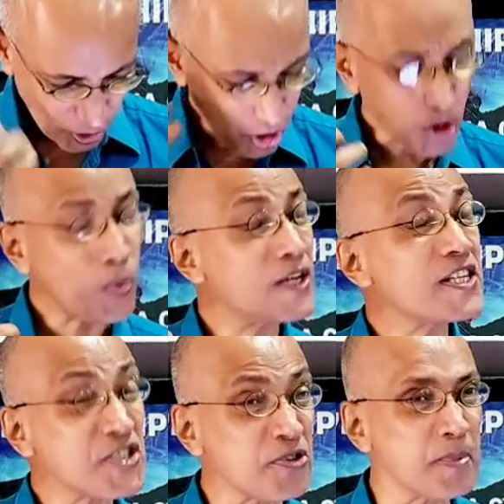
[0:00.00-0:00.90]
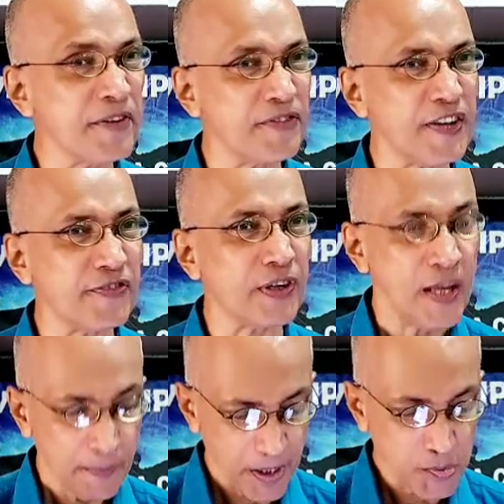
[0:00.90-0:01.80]
God wants us to remain faithful.
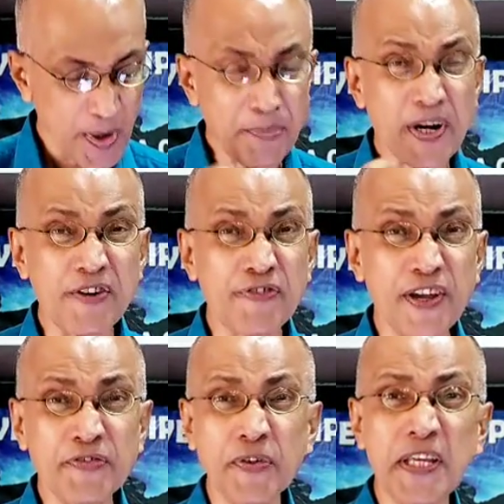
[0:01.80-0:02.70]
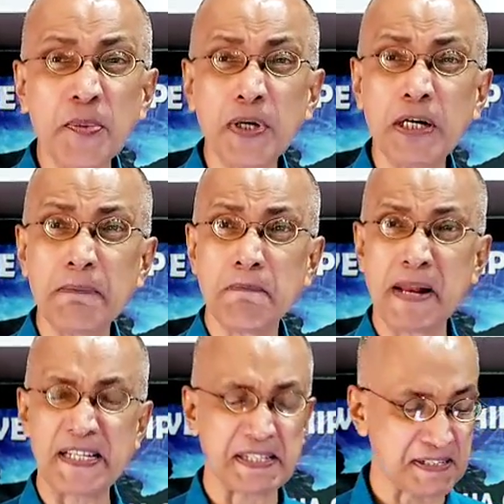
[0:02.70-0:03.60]
Because when we are faithful, He will
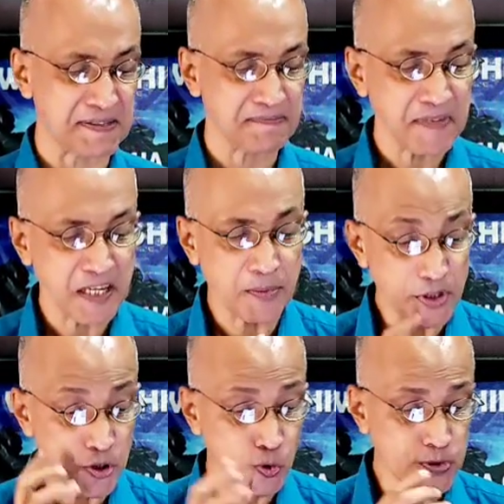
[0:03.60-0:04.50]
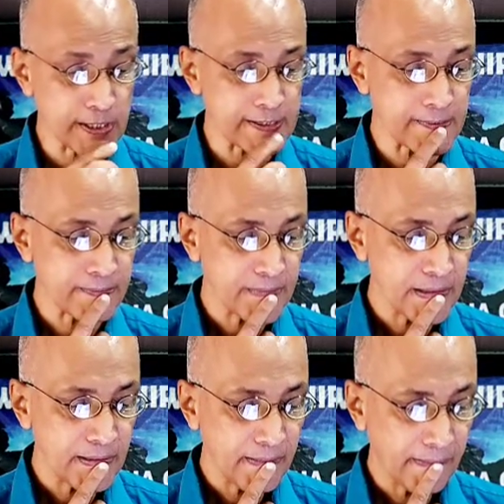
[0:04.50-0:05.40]
bless us. He will use us.
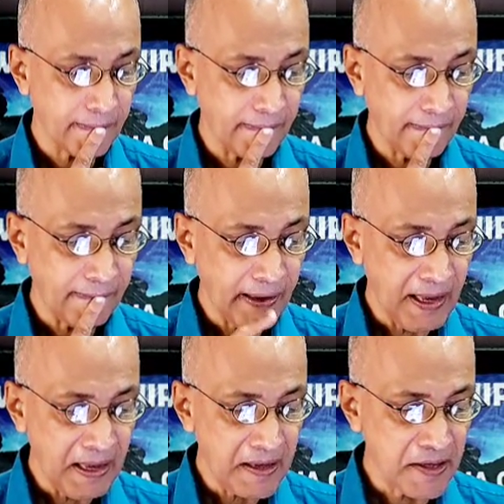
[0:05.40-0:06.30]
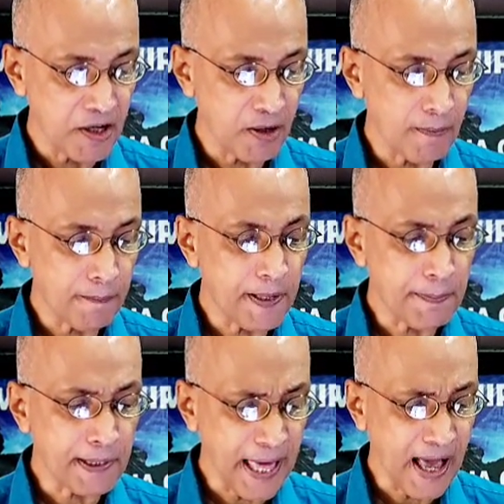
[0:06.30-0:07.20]
You know,
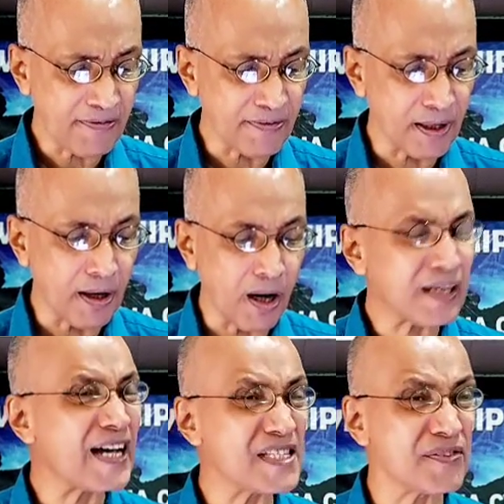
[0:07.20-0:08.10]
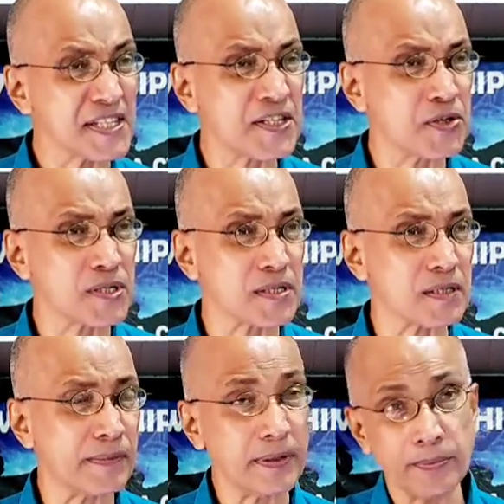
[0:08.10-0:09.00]
people have all kinds of excuses.
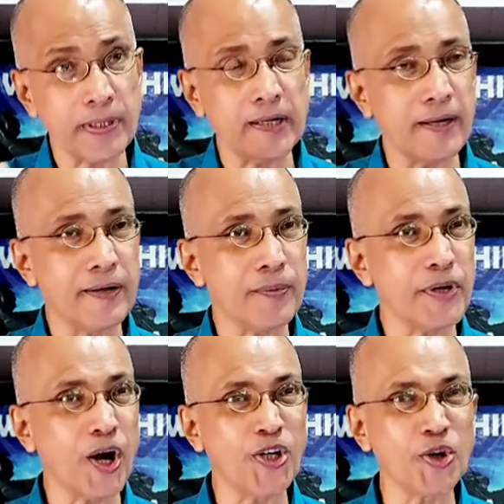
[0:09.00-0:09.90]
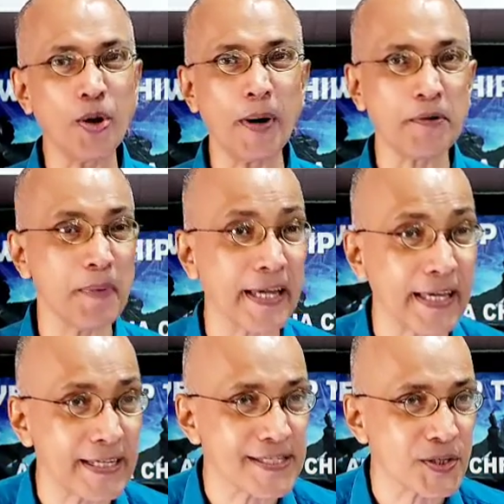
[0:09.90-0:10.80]
I mean, we all know about
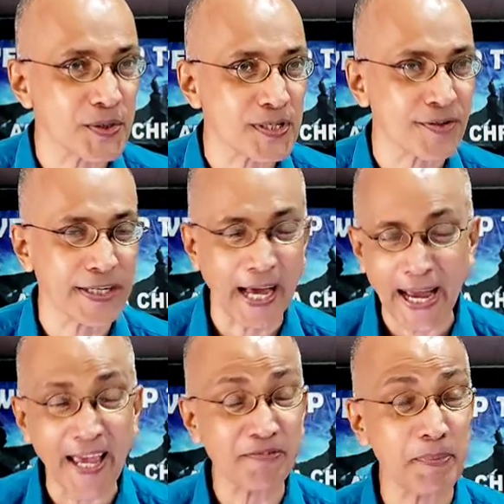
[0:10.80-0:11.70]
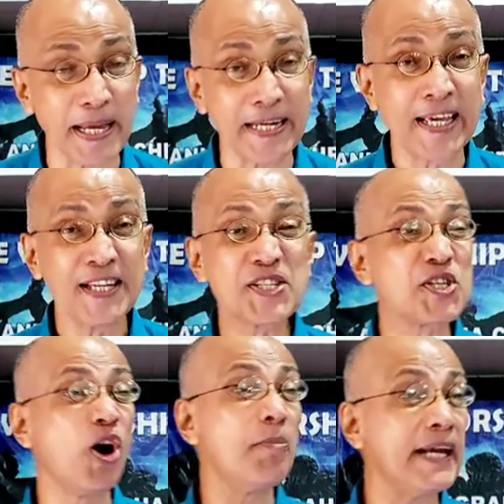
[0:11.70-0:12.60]
making excuses, right? I have made
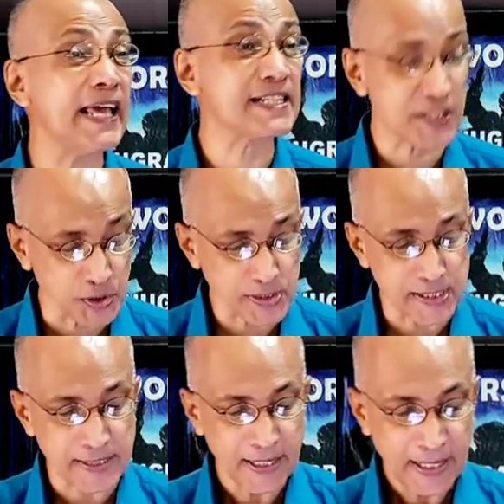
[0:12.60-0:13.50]
so many excuses.